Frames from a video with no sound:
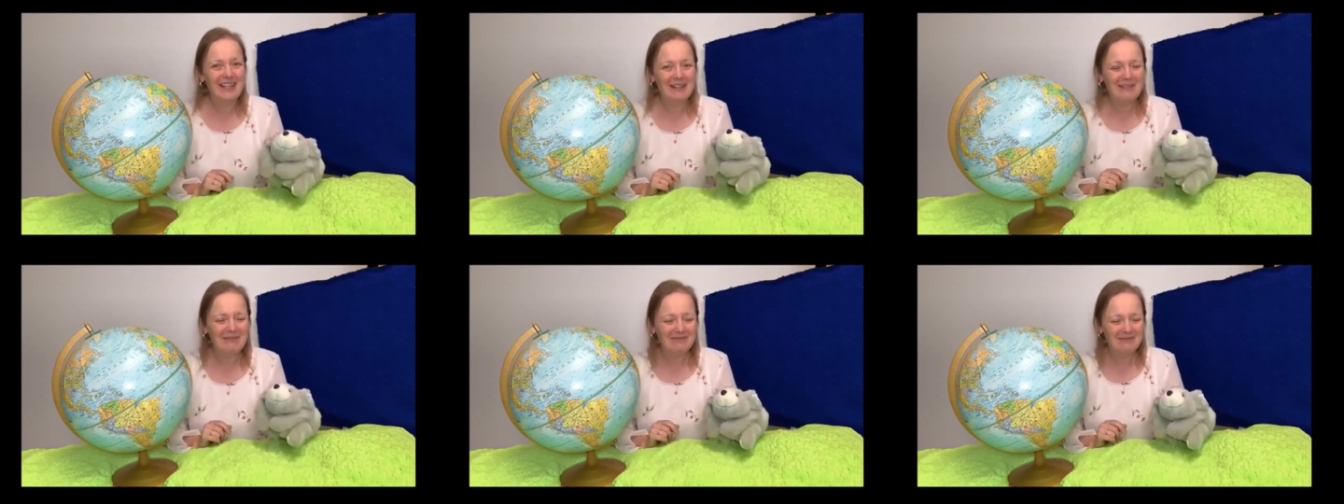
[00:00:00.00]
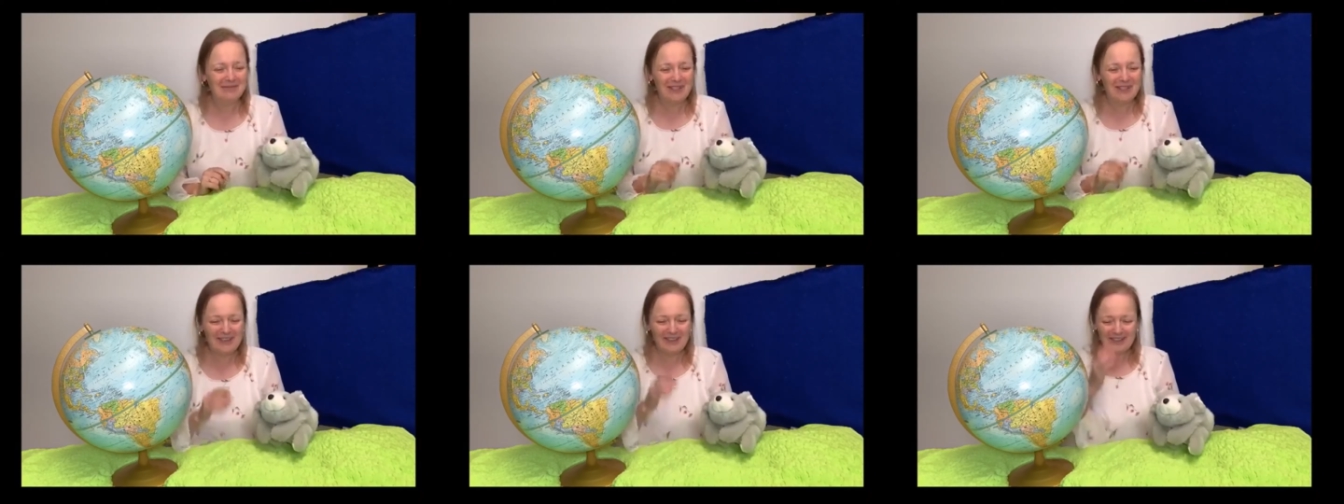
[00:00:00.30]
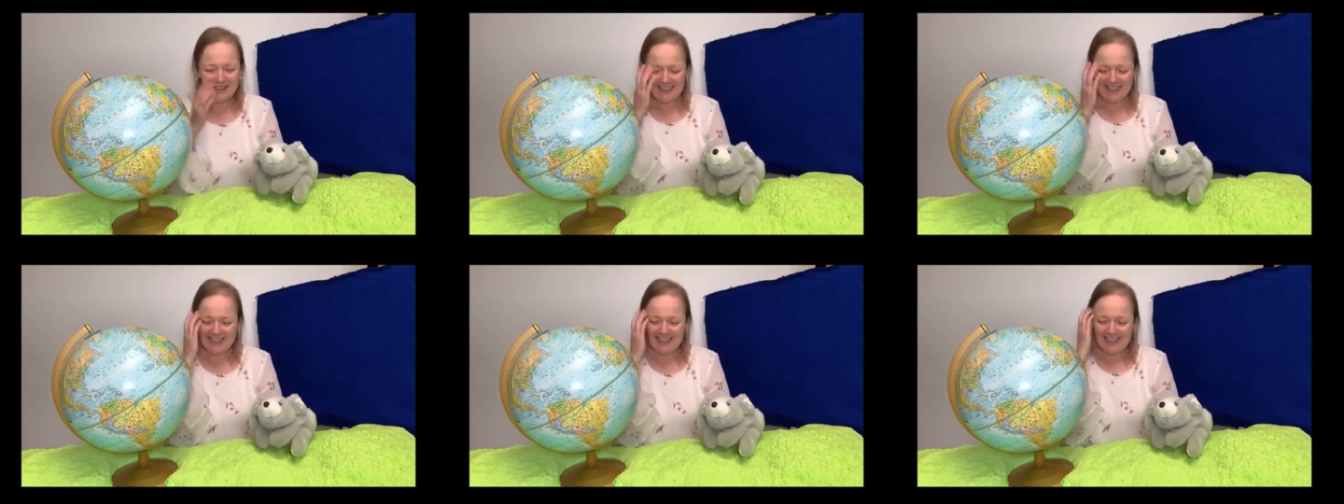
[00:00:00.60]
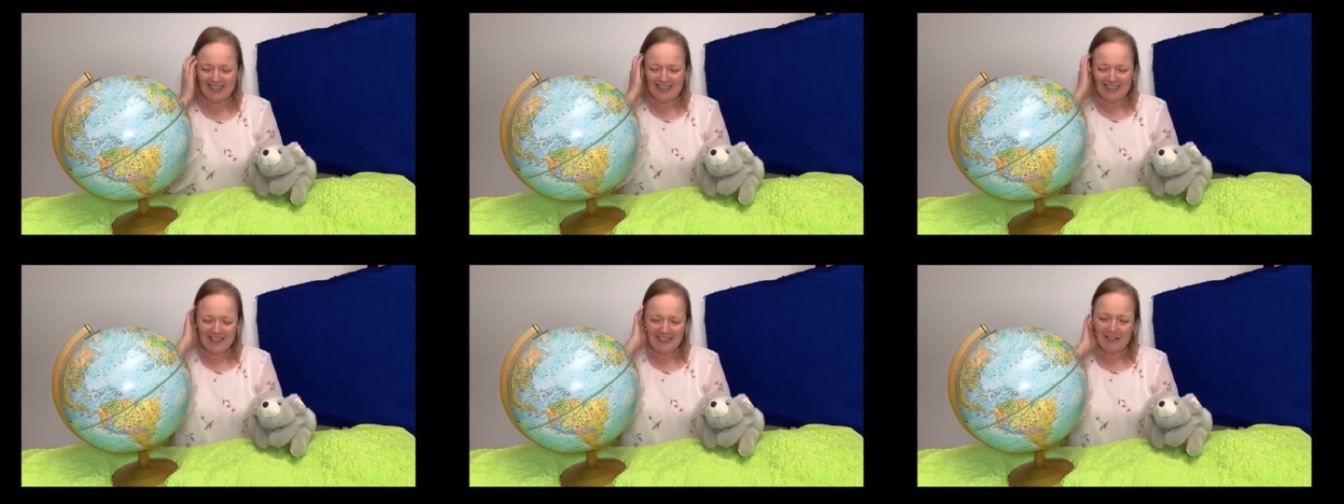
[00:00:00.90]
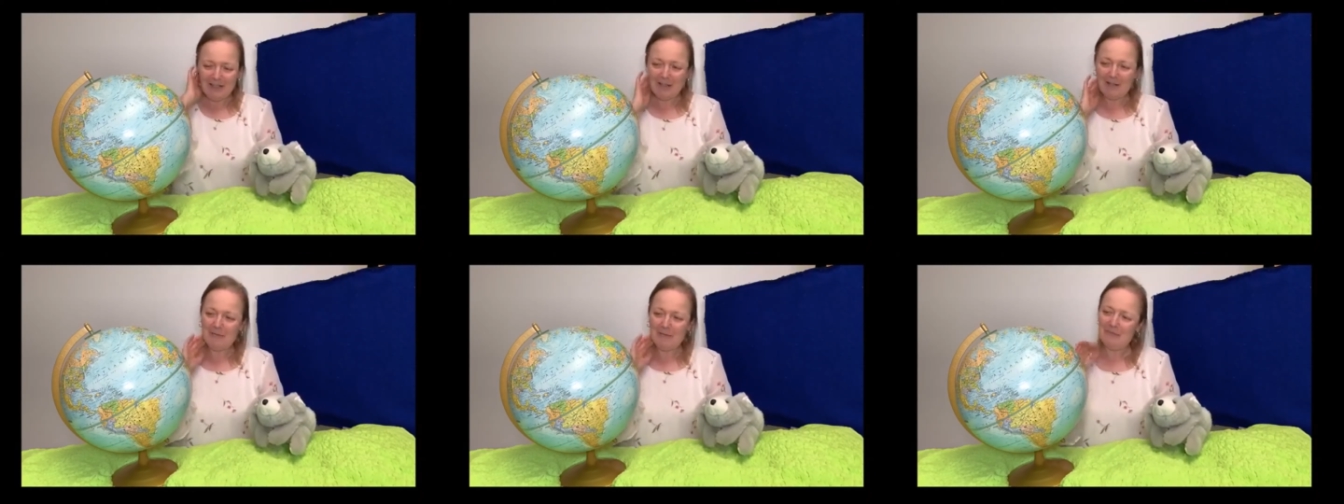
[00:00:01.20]
Molly,
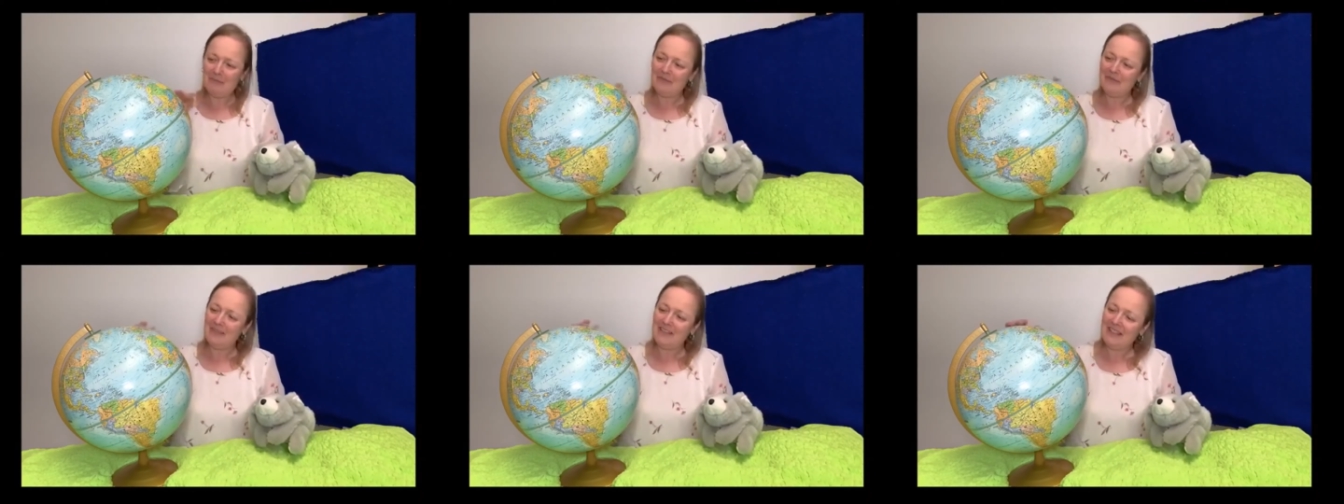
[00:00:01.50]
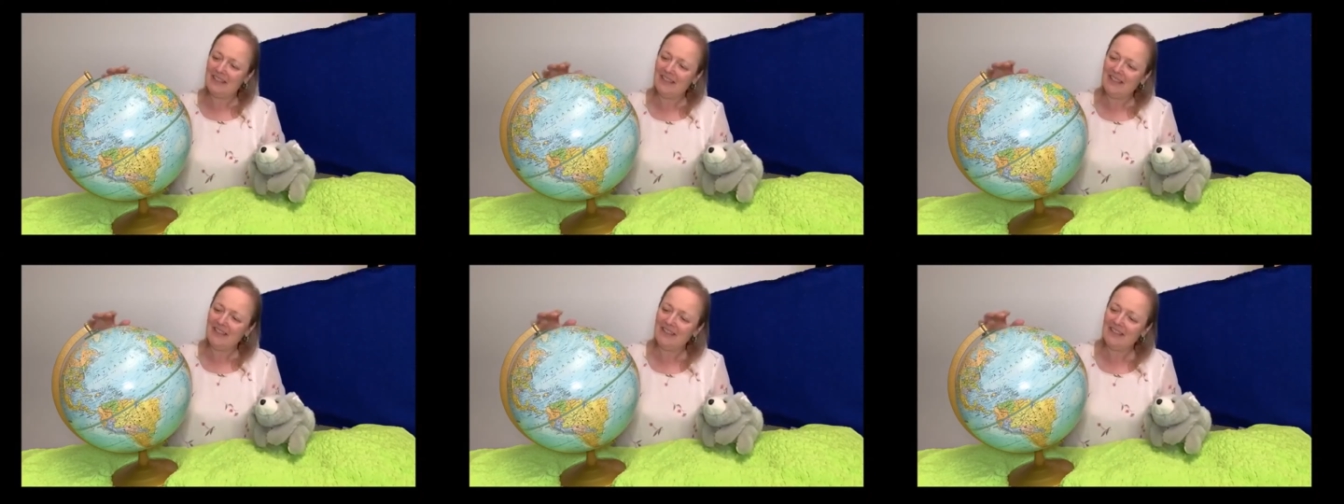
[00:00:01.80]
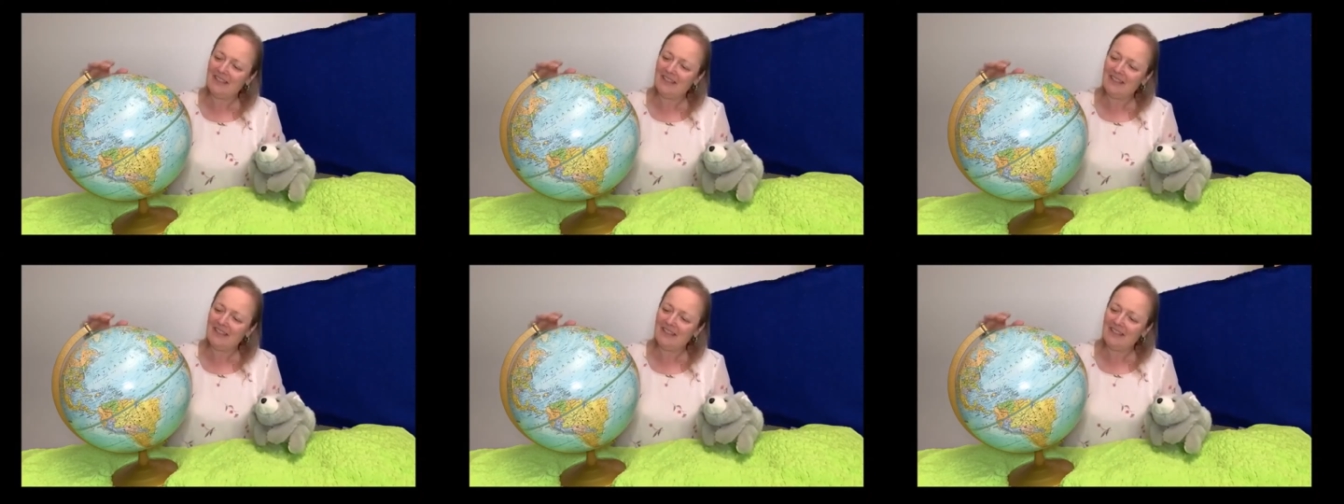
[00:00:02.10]
um, Yes,